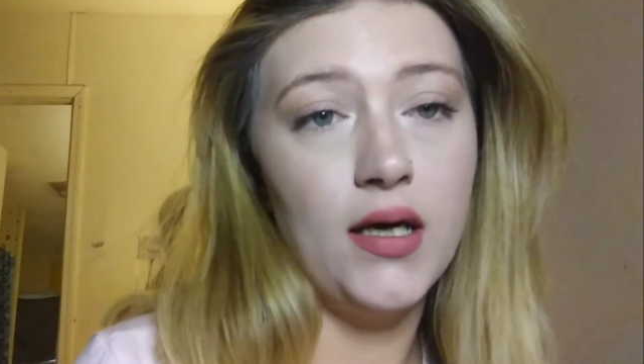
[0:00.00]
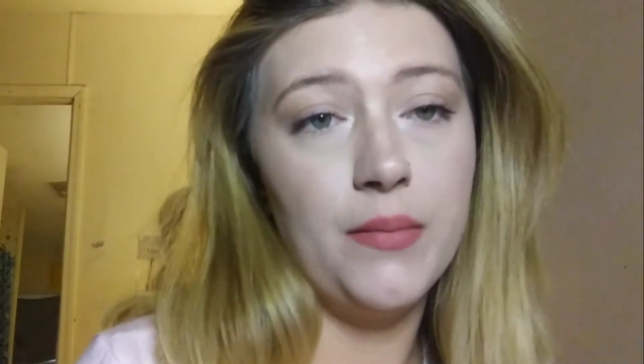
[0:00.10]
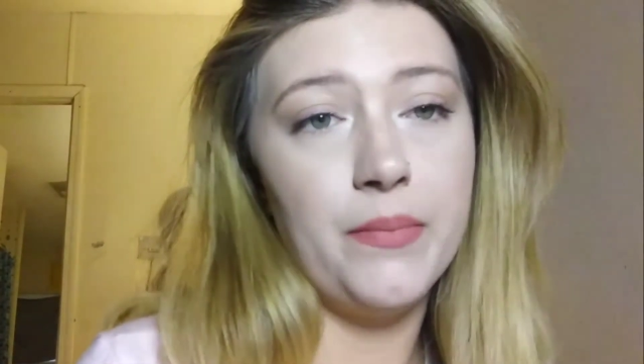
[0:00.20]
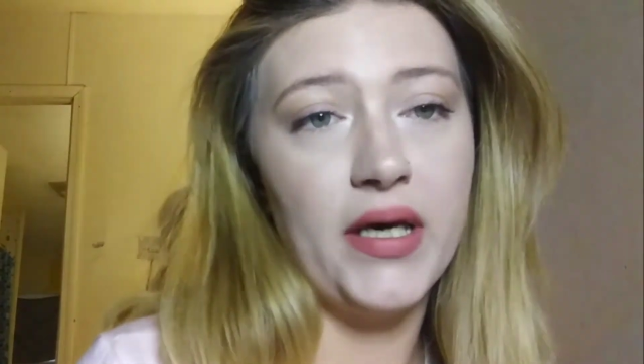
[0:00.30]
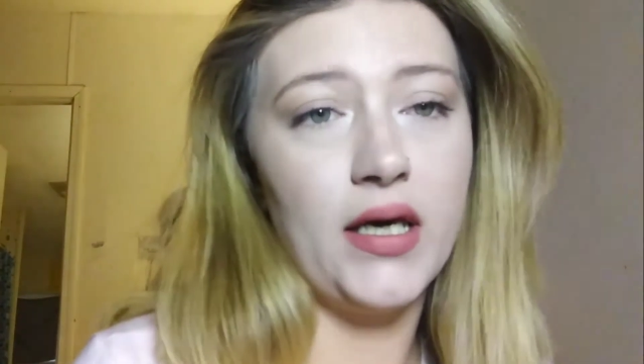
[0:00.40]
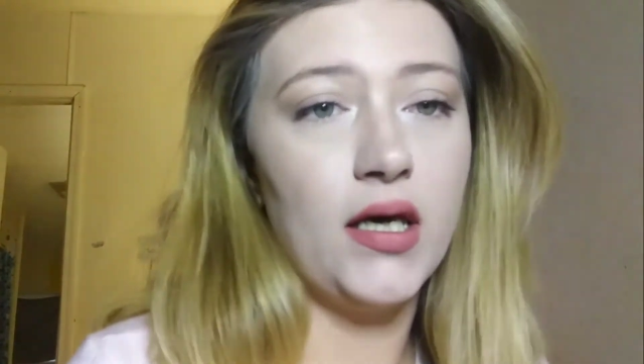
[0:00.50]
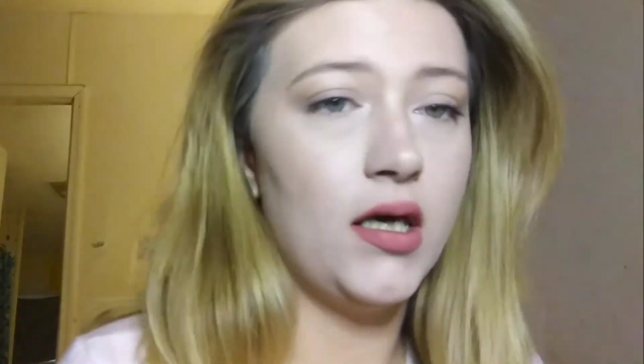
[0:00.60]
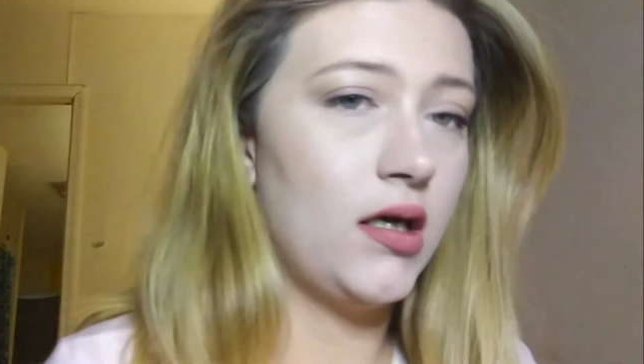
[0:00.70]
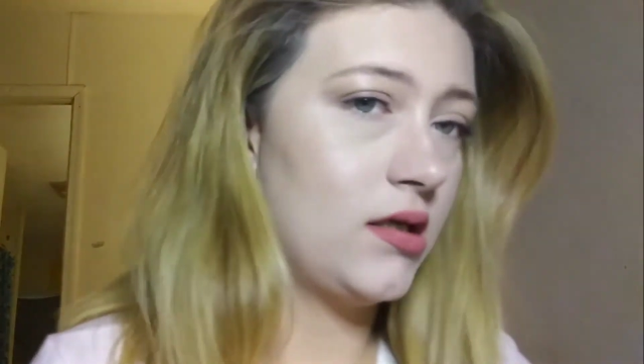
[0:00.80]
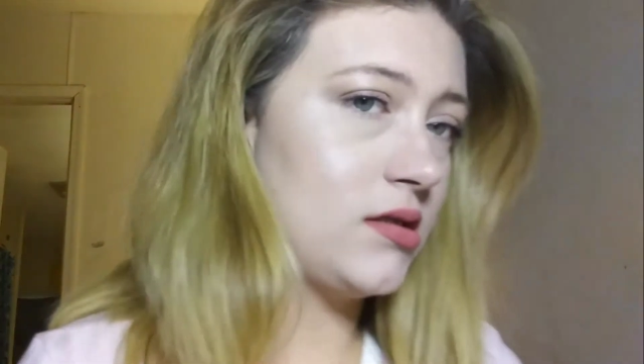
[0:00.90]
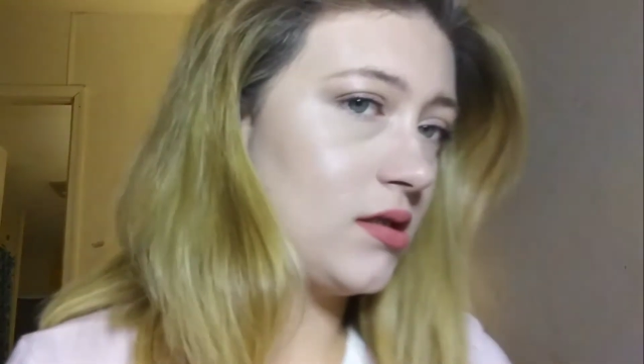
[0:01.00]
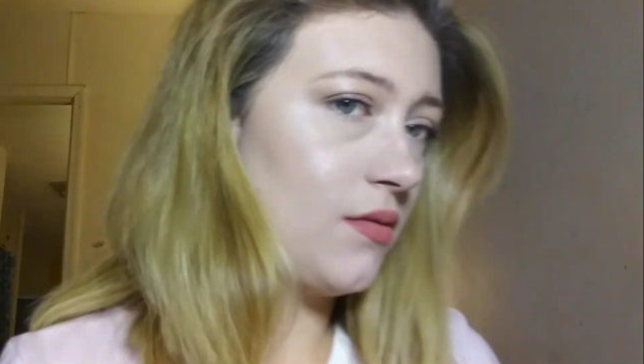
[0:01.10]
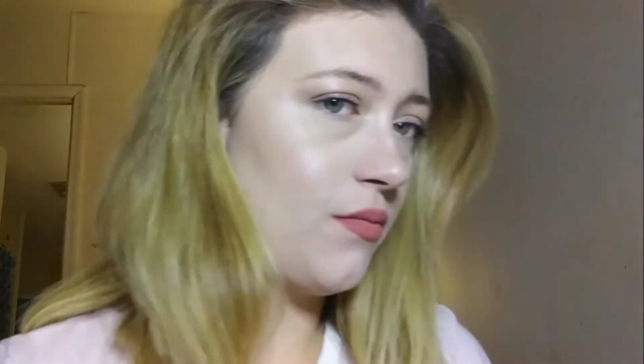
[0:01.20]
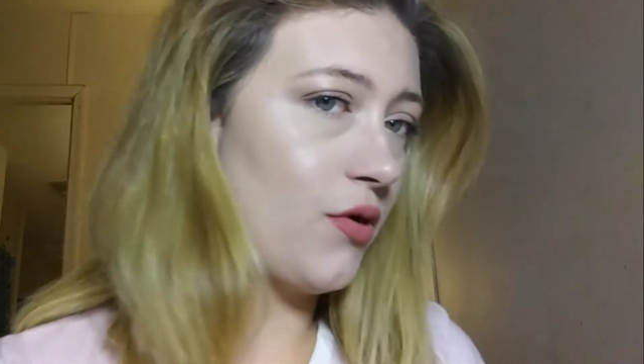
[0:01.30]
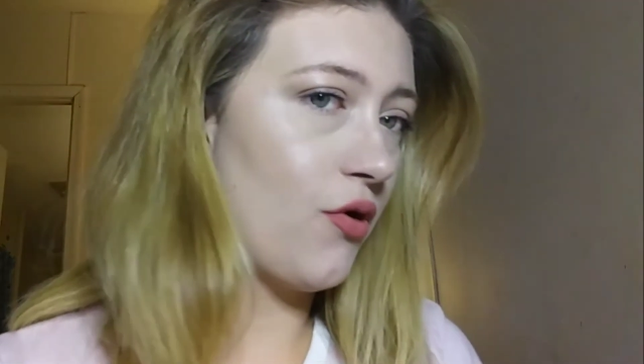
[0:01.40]
and make it
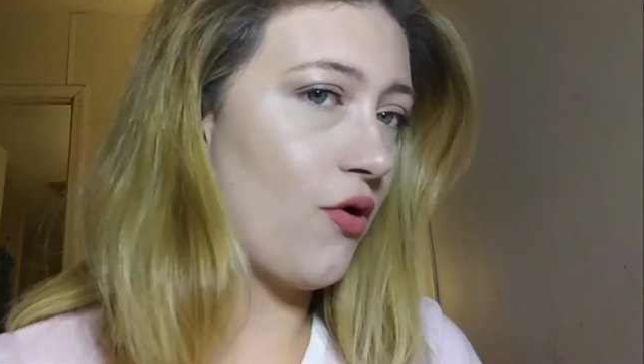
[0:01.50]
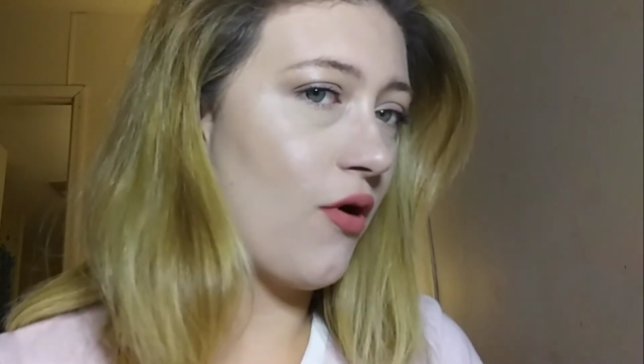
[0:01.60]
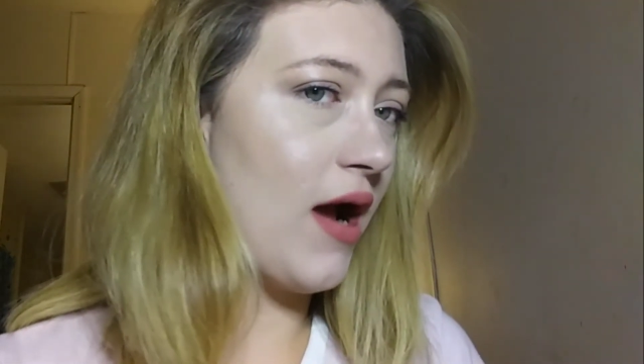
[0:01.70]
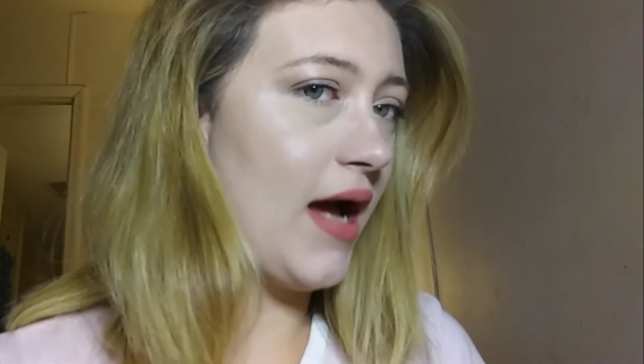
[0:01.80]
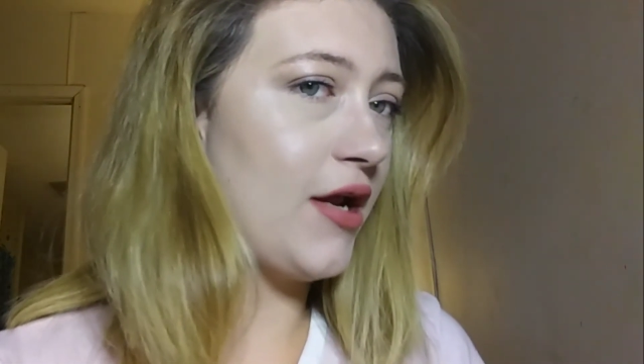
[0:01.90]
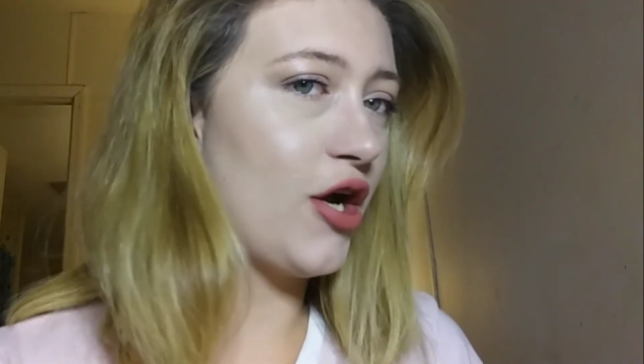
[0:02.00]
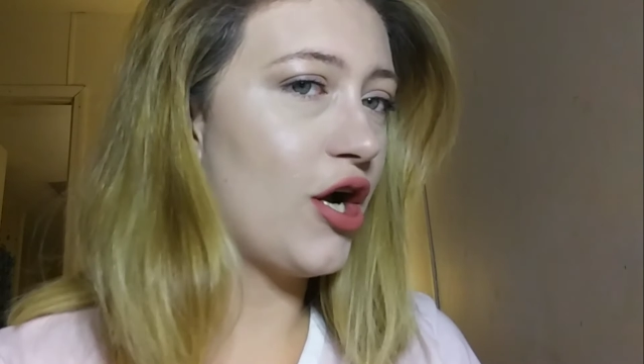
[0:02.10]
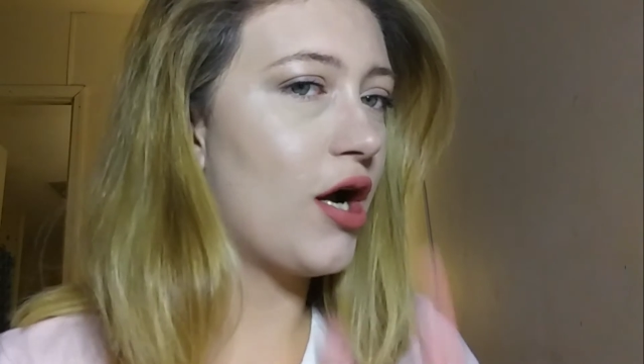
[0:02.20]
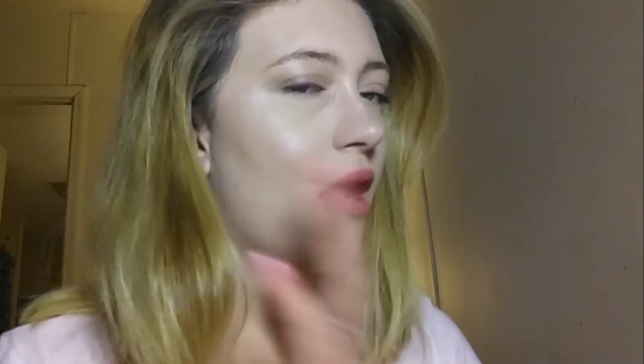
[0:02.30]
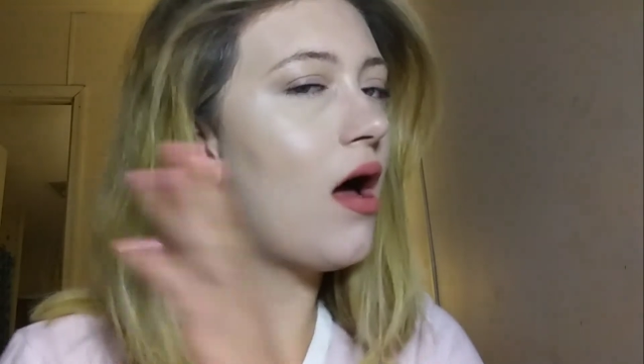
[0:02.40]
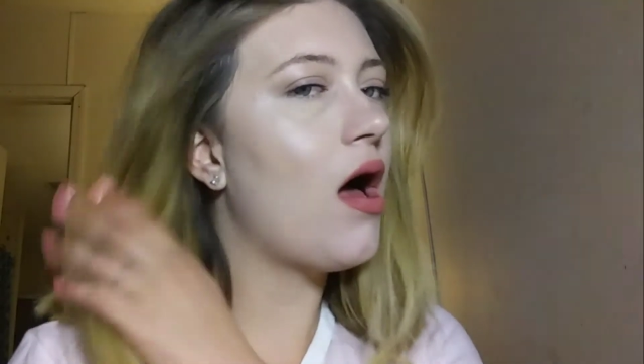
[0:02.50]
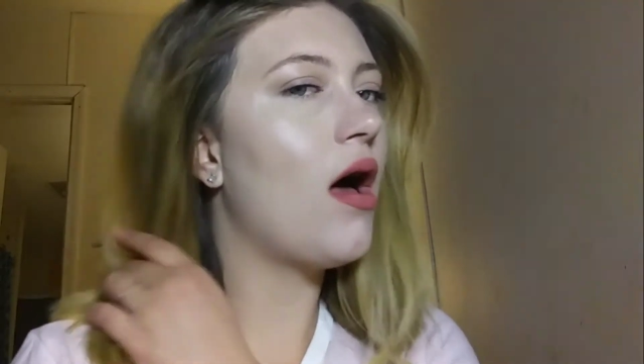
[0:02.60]
brighter,